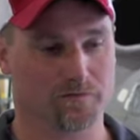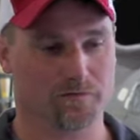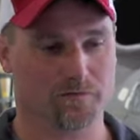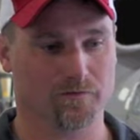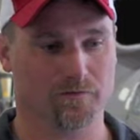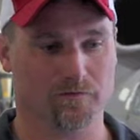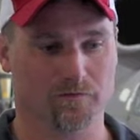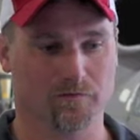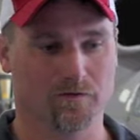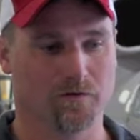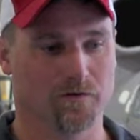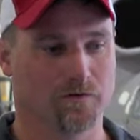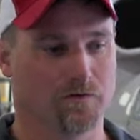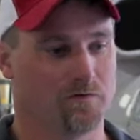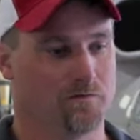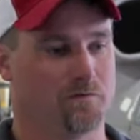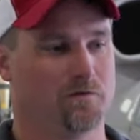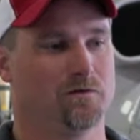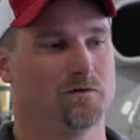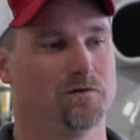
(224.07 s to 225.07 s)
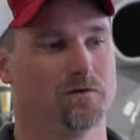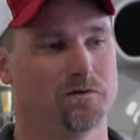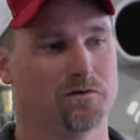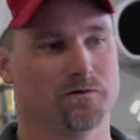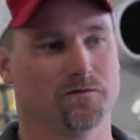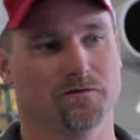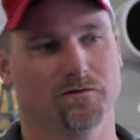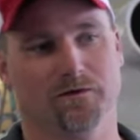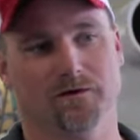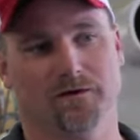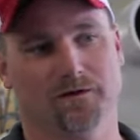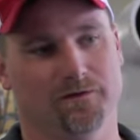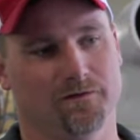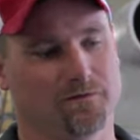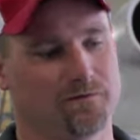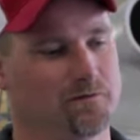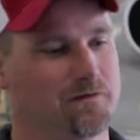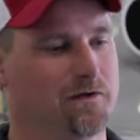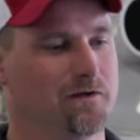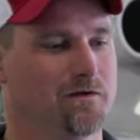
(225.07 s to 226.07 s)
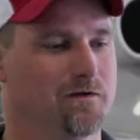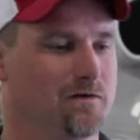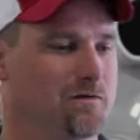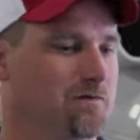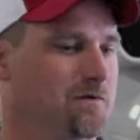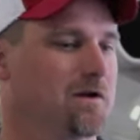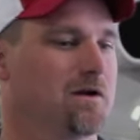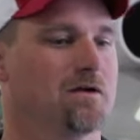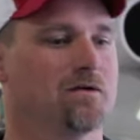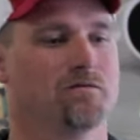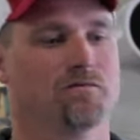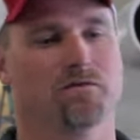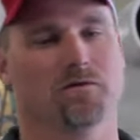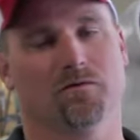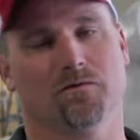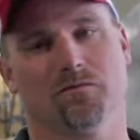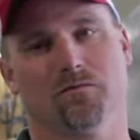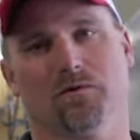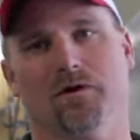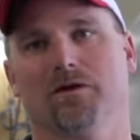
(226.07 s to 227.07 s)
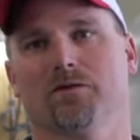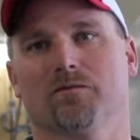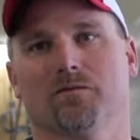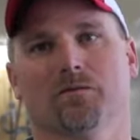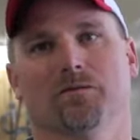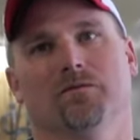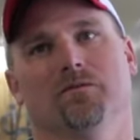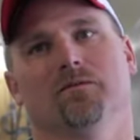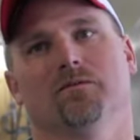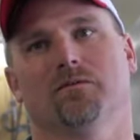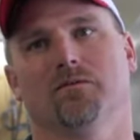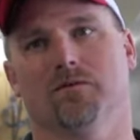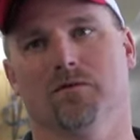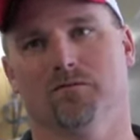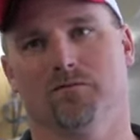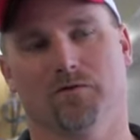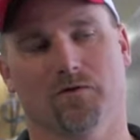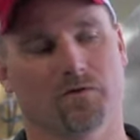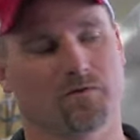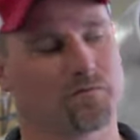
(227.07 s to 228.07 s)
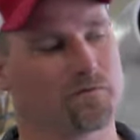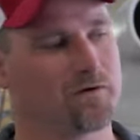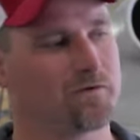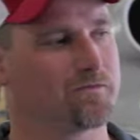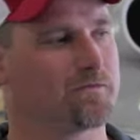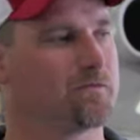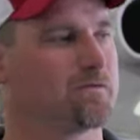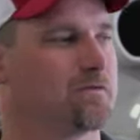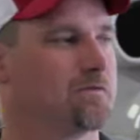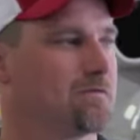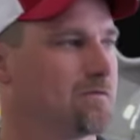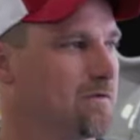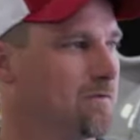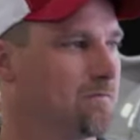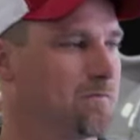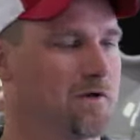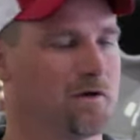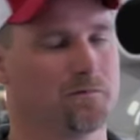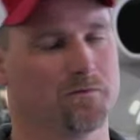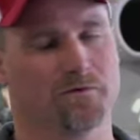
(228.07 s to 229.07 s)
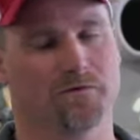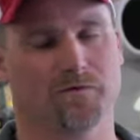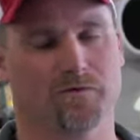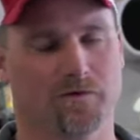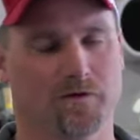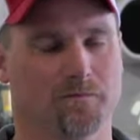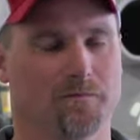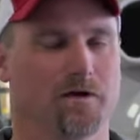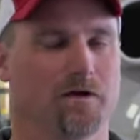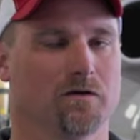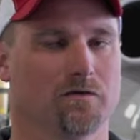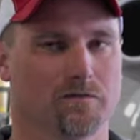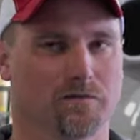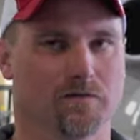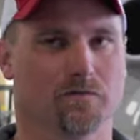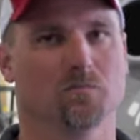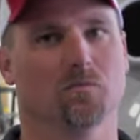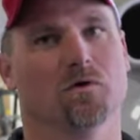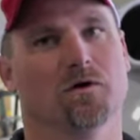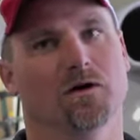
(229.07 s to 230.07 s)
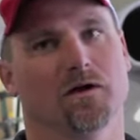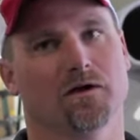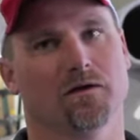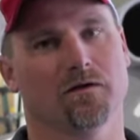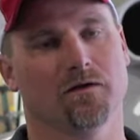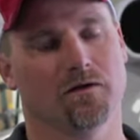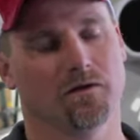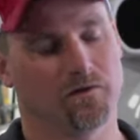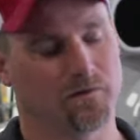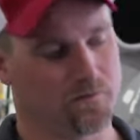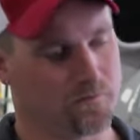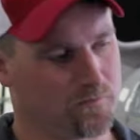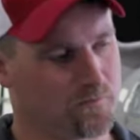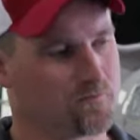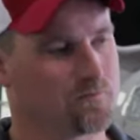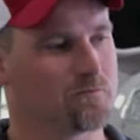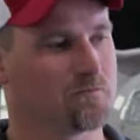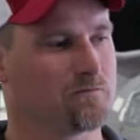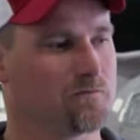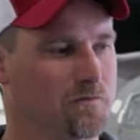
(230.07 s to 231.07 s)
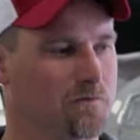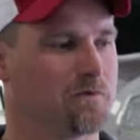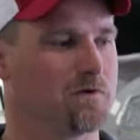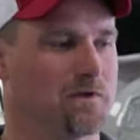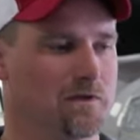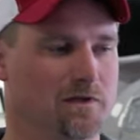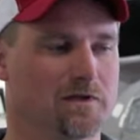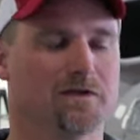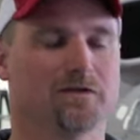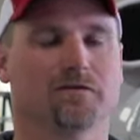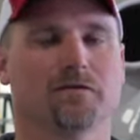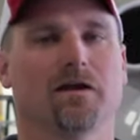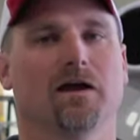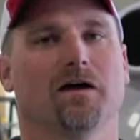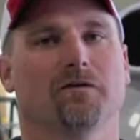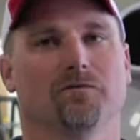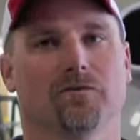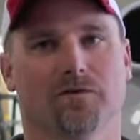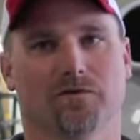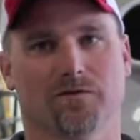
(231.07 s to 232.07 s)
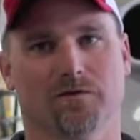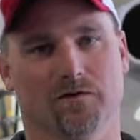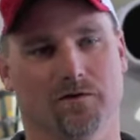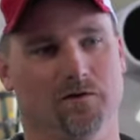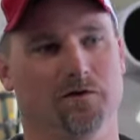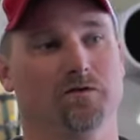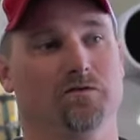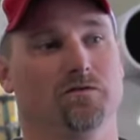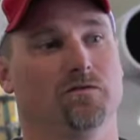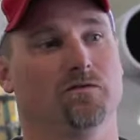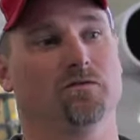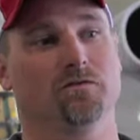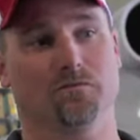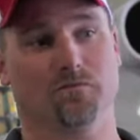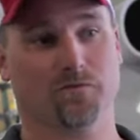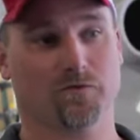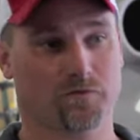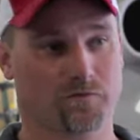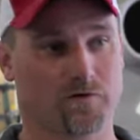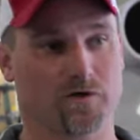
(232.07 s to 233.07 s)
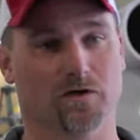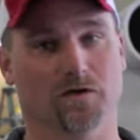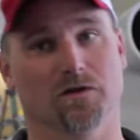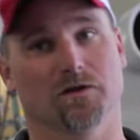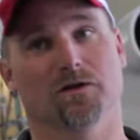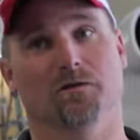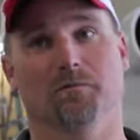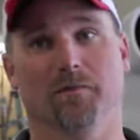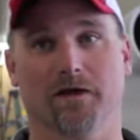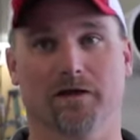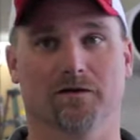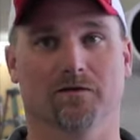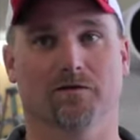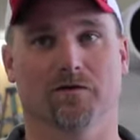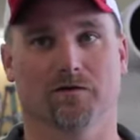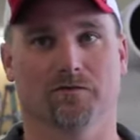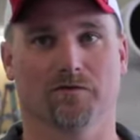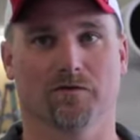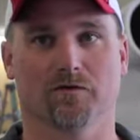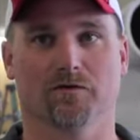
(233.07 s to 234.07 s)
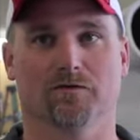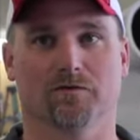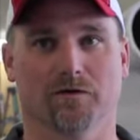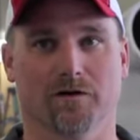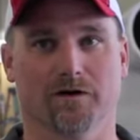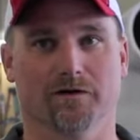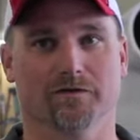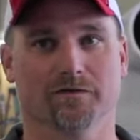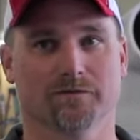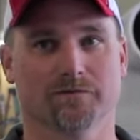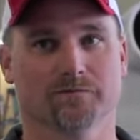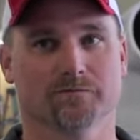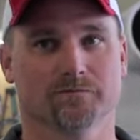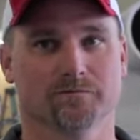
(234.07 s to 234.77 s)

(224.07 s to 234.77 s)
So, you know, it, I don't care if the race was in, first race was in September. Somehow, some way, at least half the series is struggling to make it to the first race.